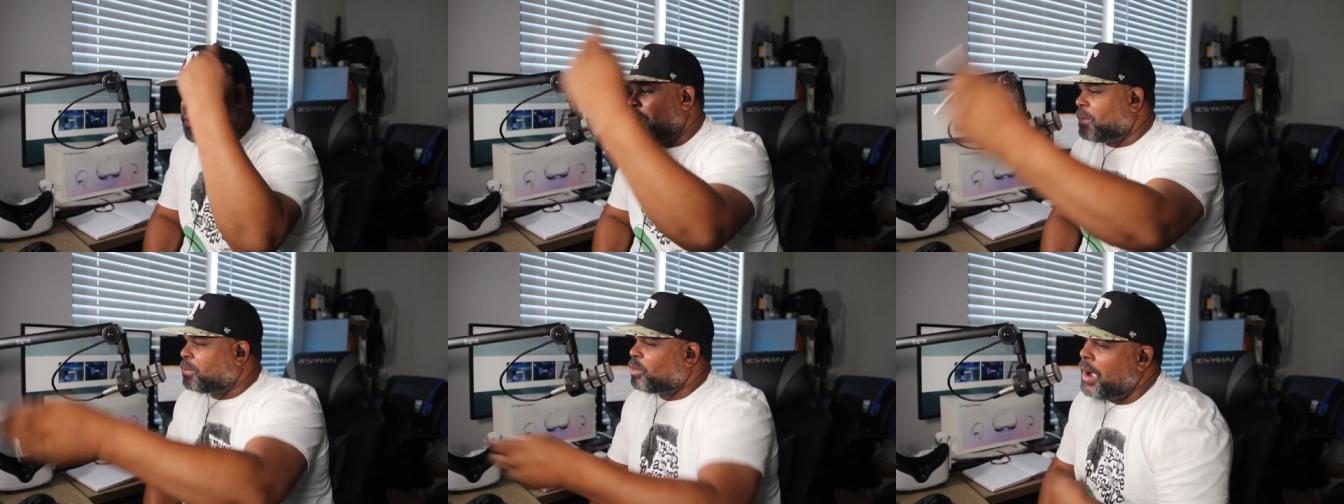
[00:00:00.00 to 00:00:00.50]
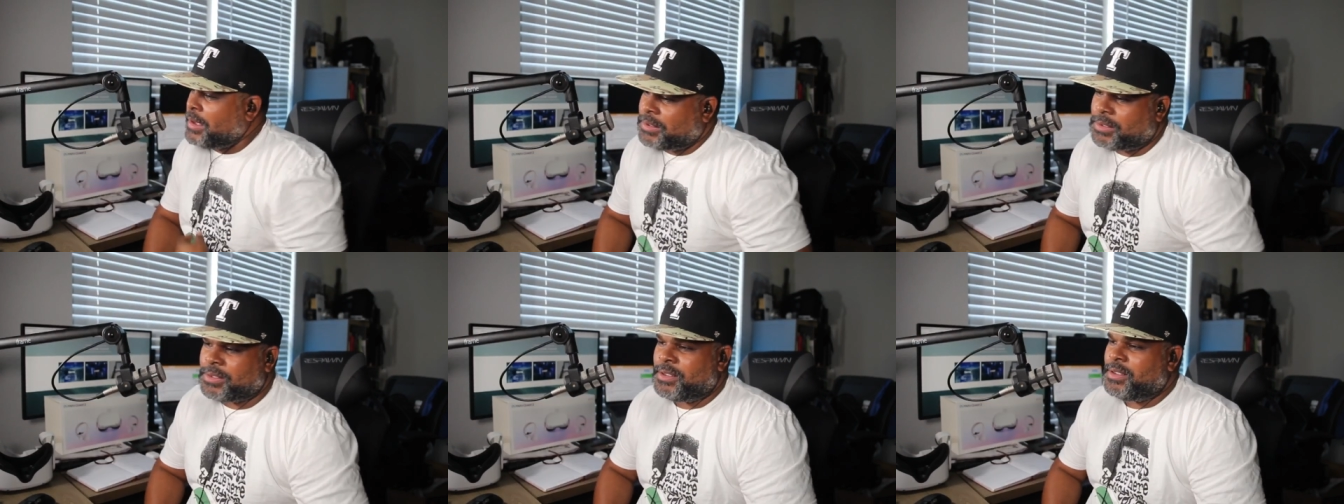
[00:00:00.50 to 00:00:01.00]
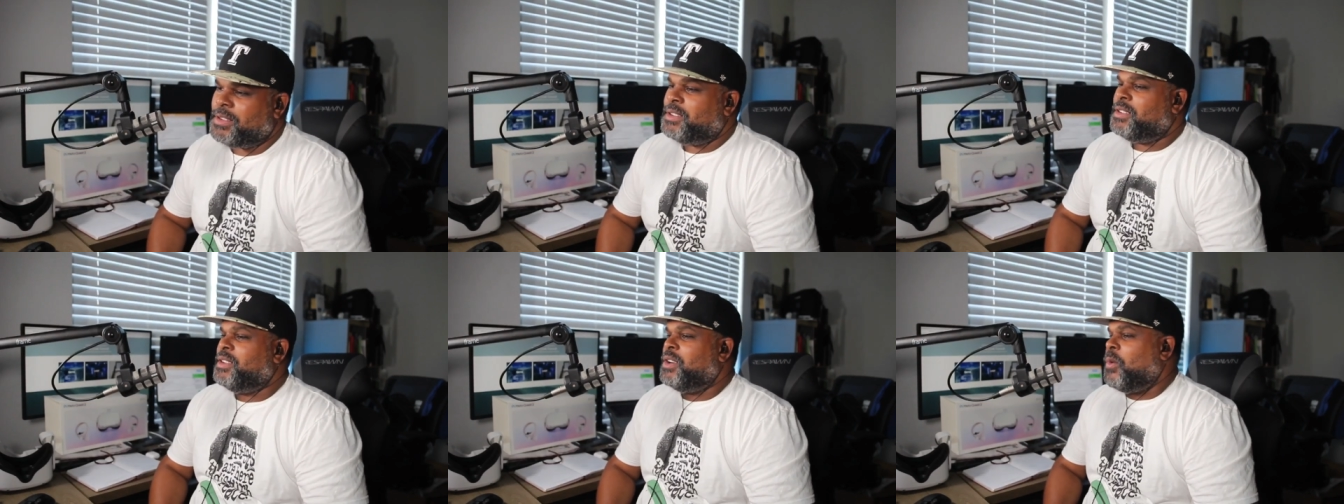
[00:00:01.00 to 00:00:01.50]
welcome twice.
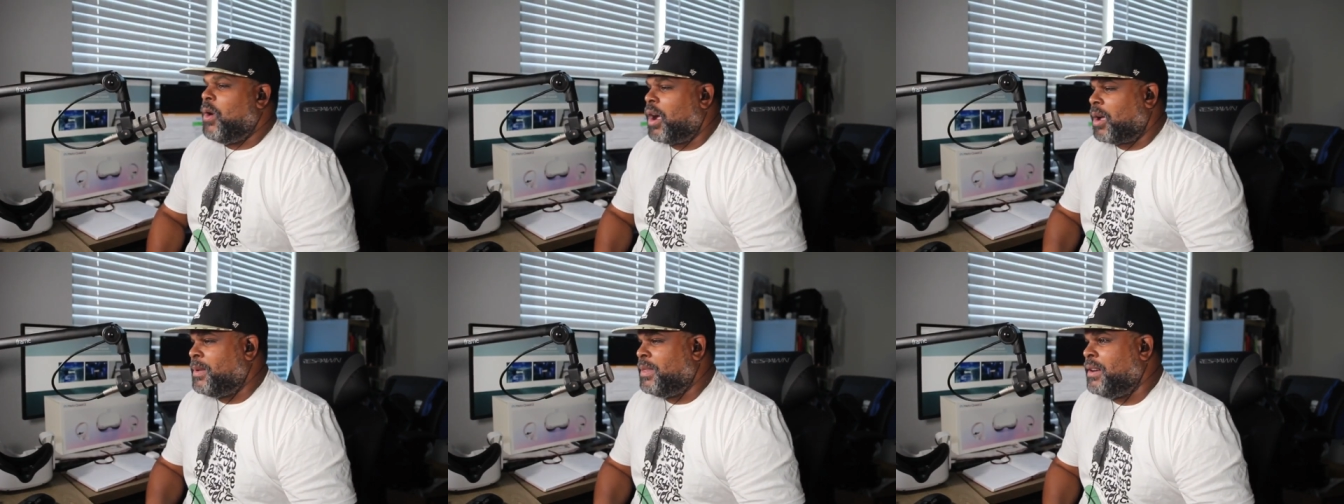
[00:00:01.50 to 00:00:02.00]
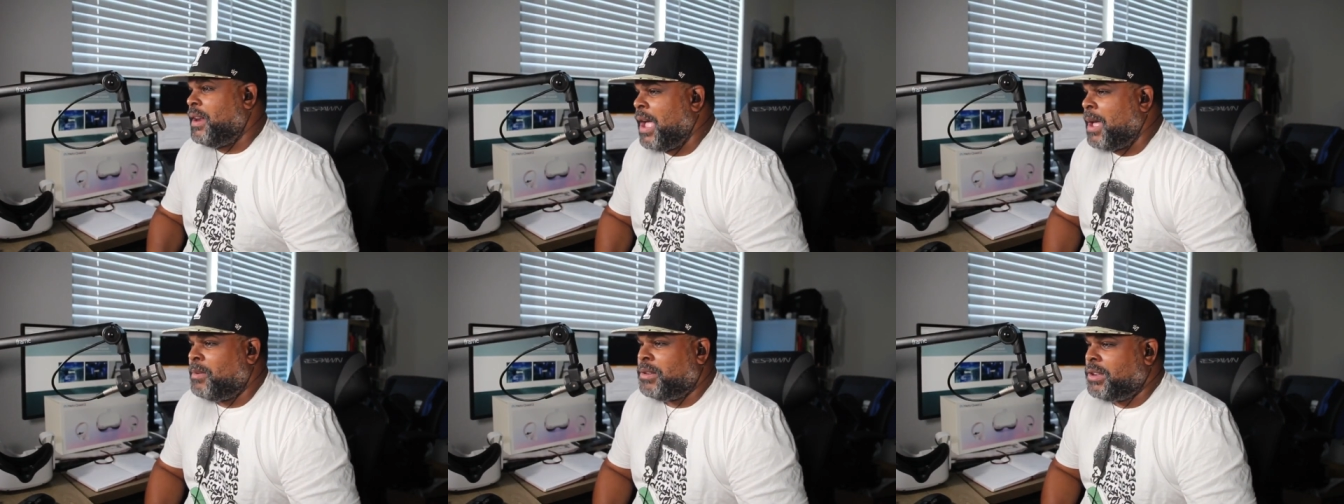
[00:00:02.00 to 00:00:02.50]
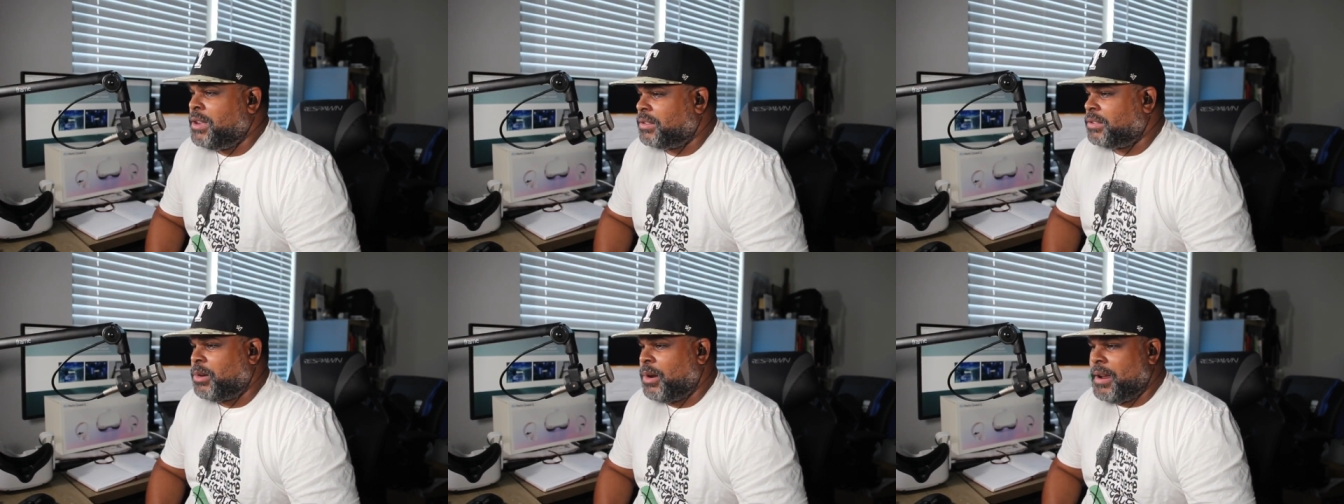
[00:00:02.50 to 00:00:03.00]
Welcome in the name of
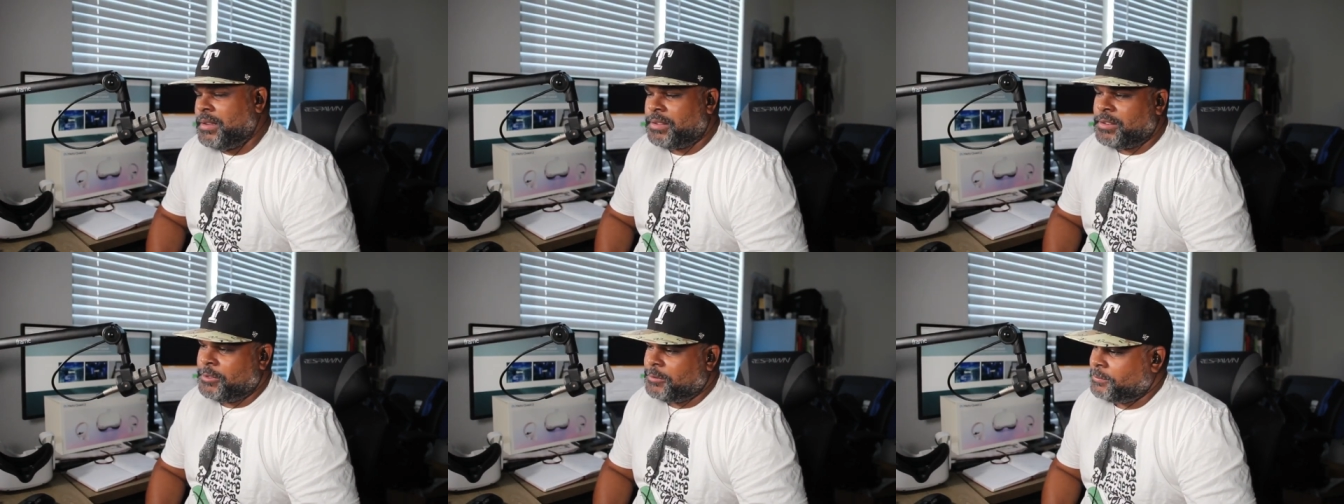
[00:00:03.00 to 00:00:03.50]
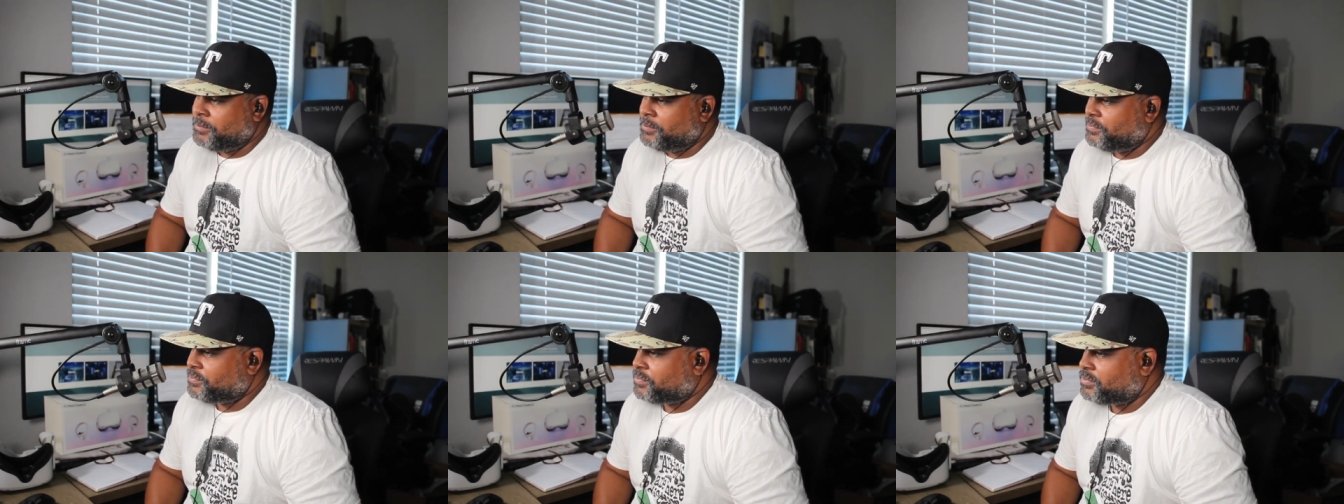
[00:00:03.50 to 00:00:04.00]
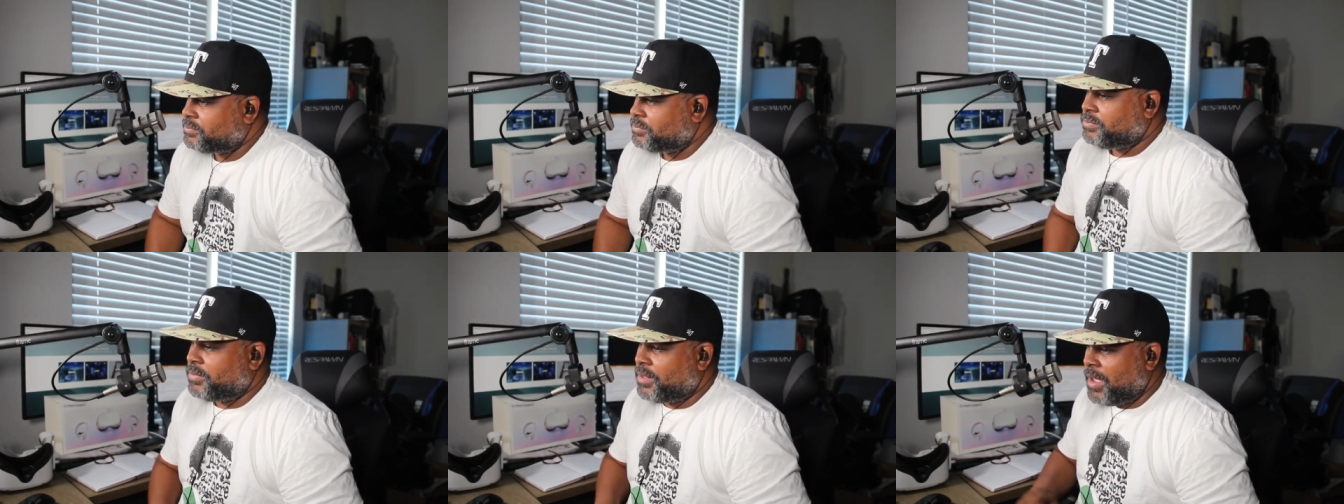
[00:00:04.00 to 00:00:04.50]
Jesus Christ.
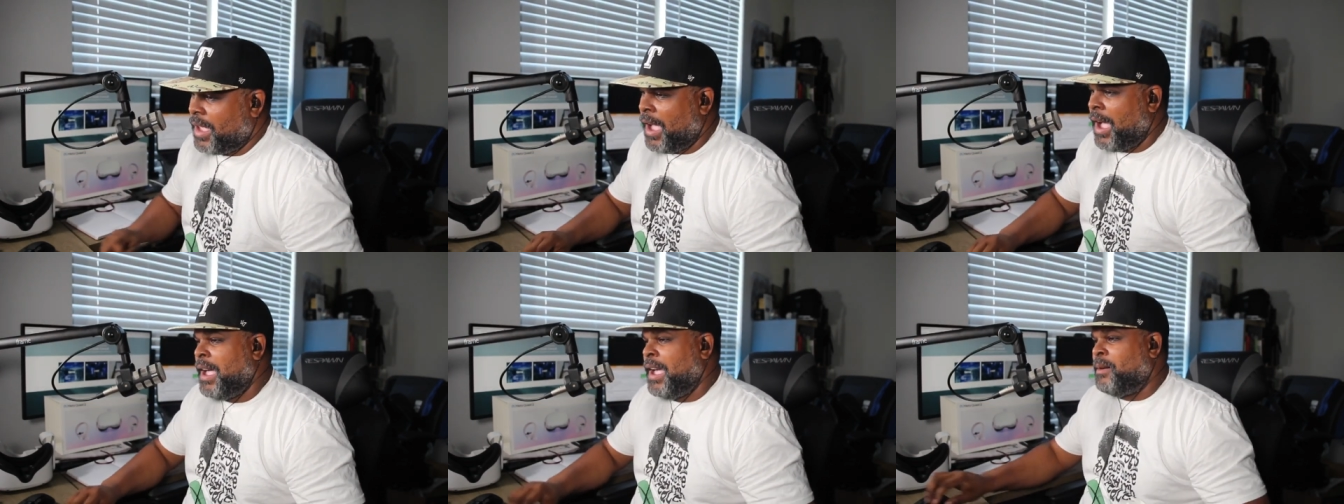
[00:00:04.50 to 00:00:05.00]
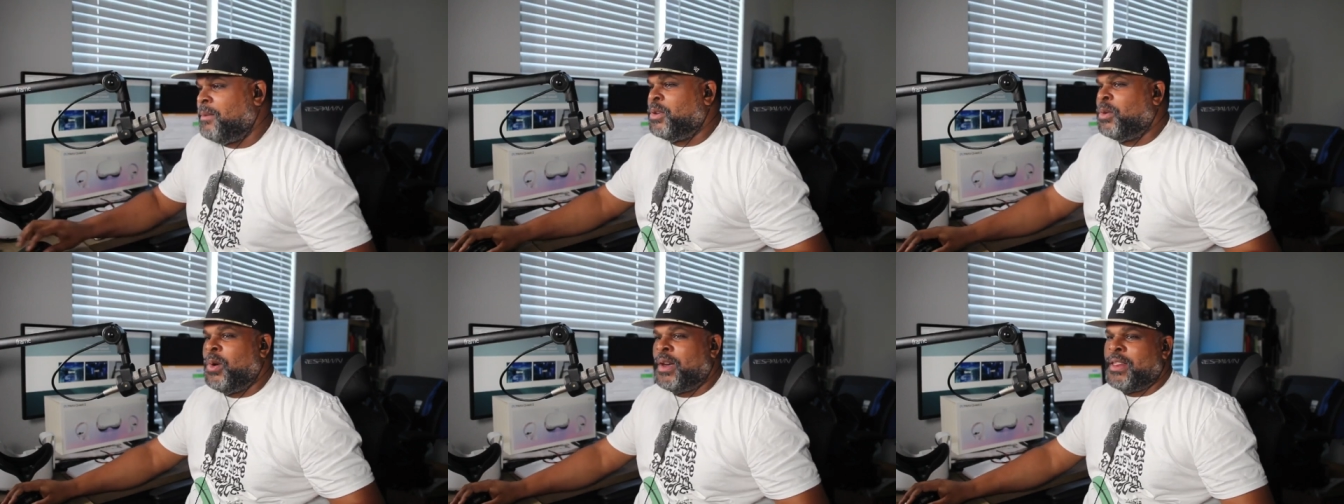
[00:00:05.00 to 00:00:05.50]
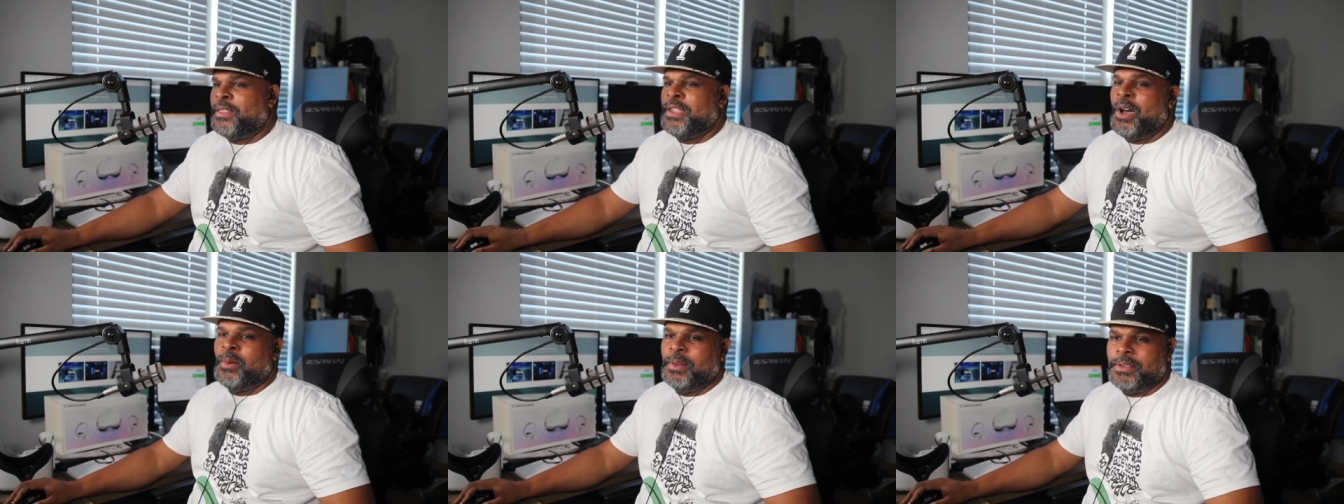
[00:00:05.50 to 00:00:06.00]
I am the one and the
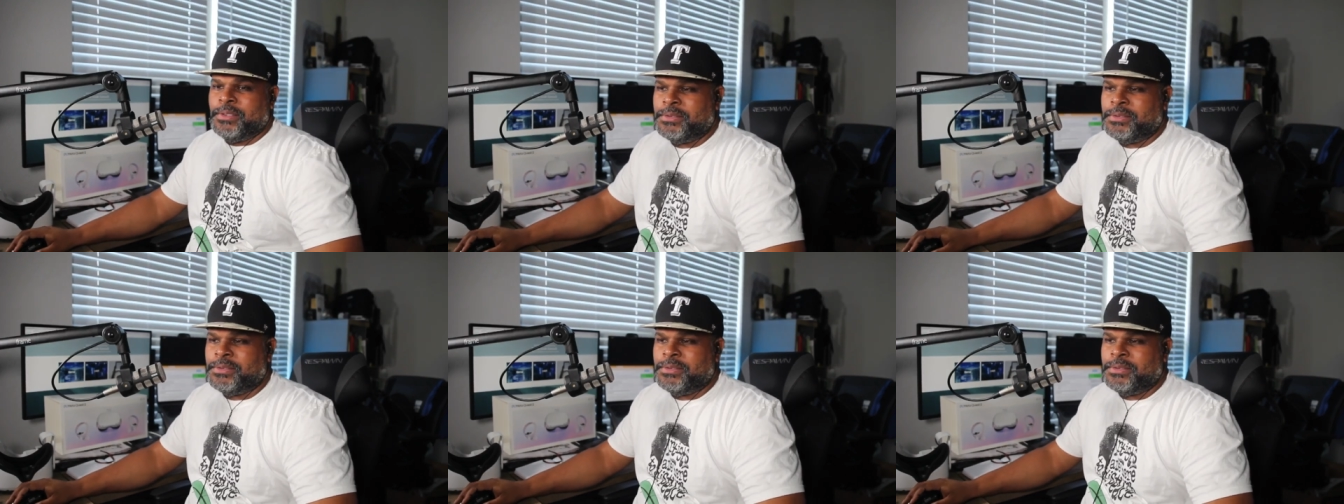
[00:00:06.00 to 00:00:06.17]
only.